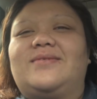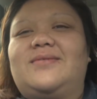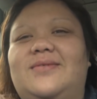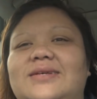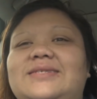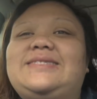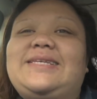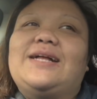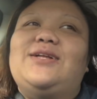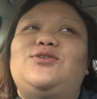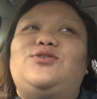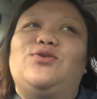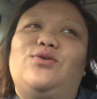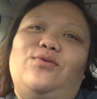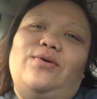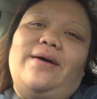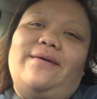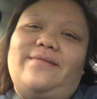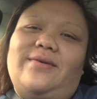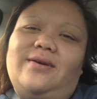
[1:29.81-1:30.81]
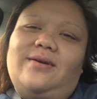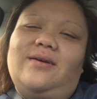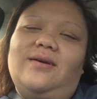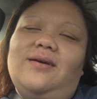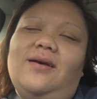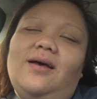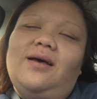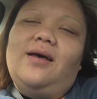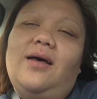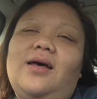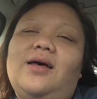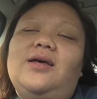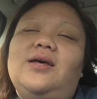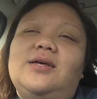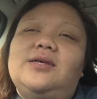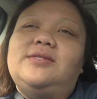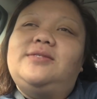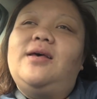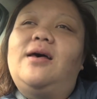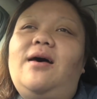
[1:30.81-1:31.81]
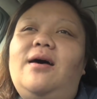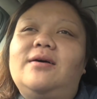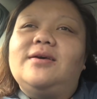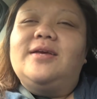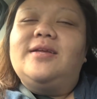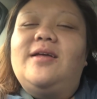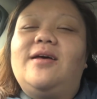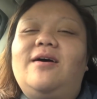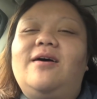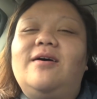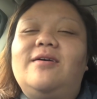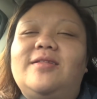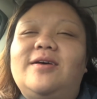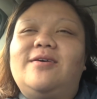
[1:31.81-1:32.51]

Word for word: consensual whatever so, you know,